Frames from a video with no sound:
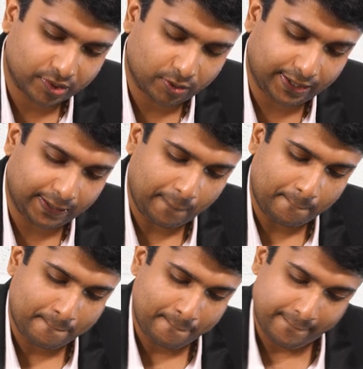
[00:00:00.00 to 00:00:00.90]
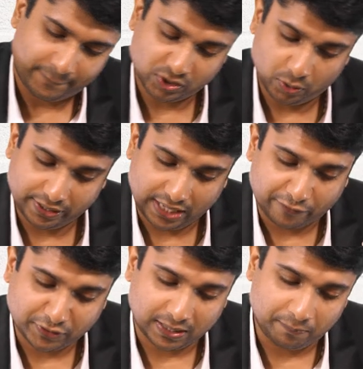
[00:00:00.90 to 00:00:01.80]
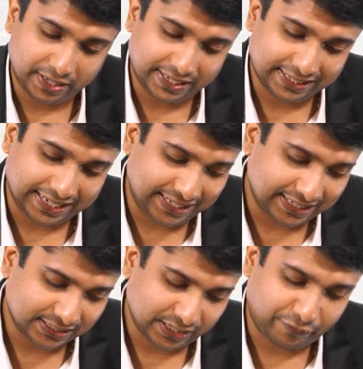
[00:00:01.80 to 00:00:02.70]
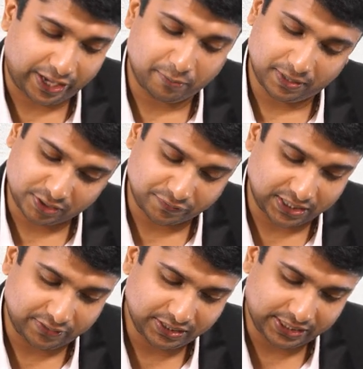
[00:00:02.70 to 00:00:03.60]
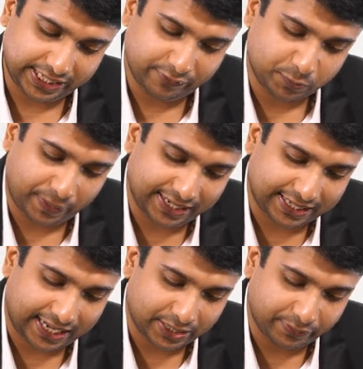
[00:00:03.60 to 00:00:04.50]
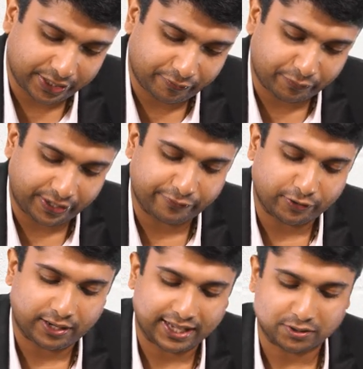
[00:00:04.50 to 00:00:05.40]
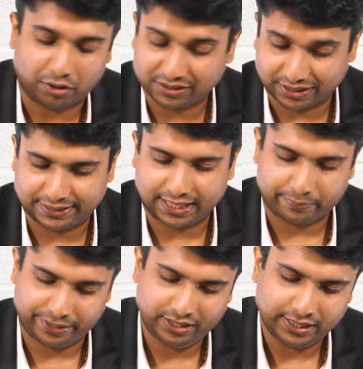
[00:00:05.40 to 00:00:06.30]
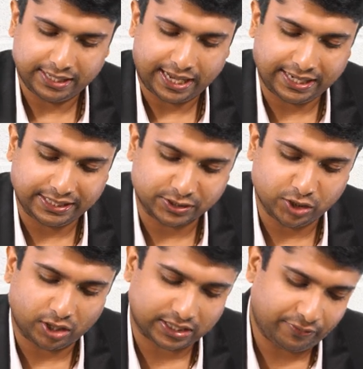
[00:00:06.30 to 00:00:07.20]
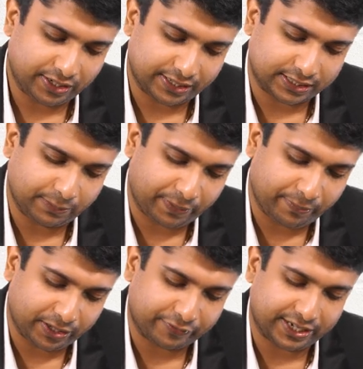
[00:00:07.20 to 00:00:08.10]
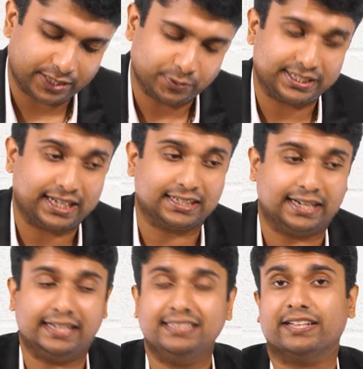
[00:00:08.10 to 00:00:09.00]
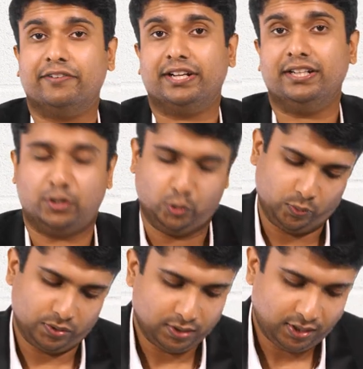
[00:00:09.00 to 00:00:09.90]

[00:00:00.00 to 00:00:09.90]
Alright. So after completing 10 years and 5 months of service, he was paid a gratuity of 25 lakhs on his retirement, and he is not covered under the Payment of Gratuity Act 1972.